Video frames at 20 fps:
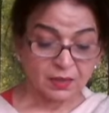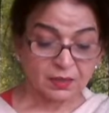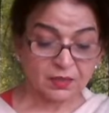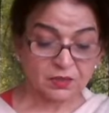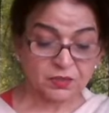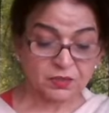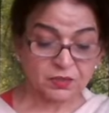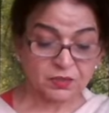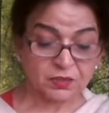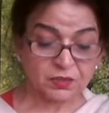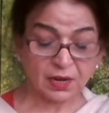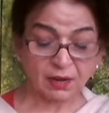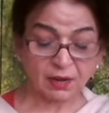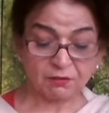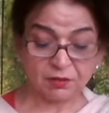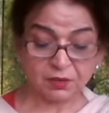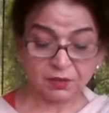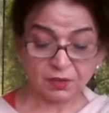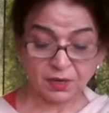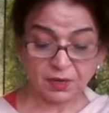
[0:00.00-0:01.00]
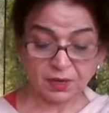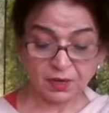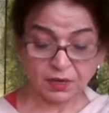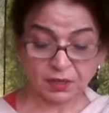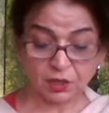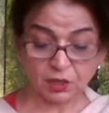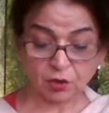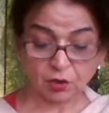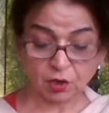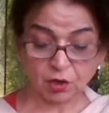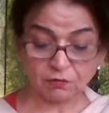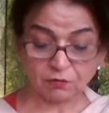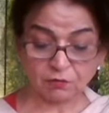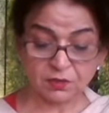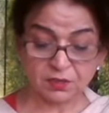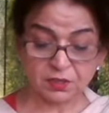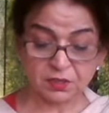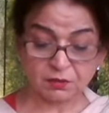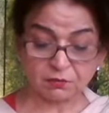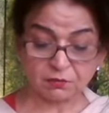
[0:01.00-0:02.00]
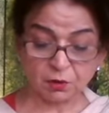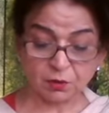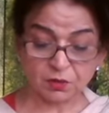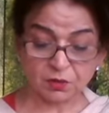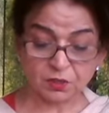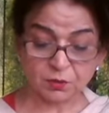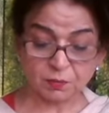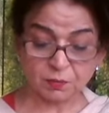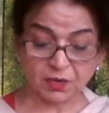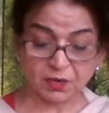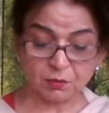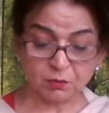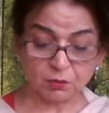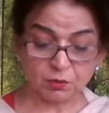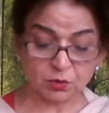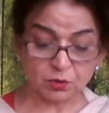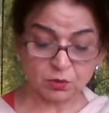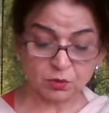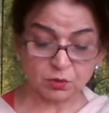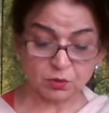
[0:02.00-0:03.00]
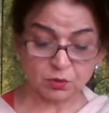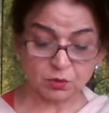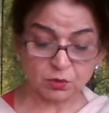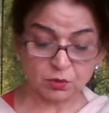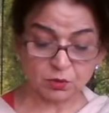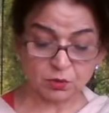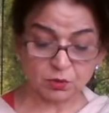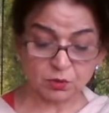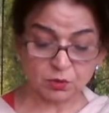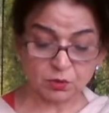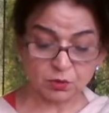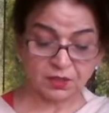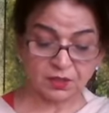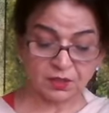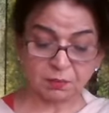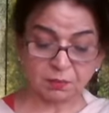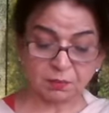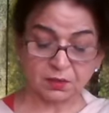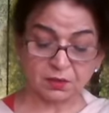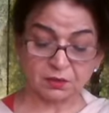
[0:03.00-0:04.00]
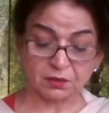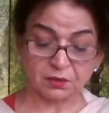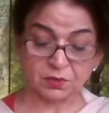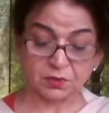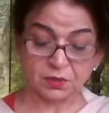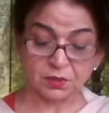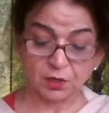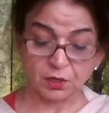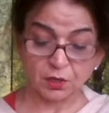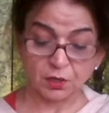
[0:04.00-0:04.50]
This 11th day, the Kauravas have lost many more soldiers than the Pandavas.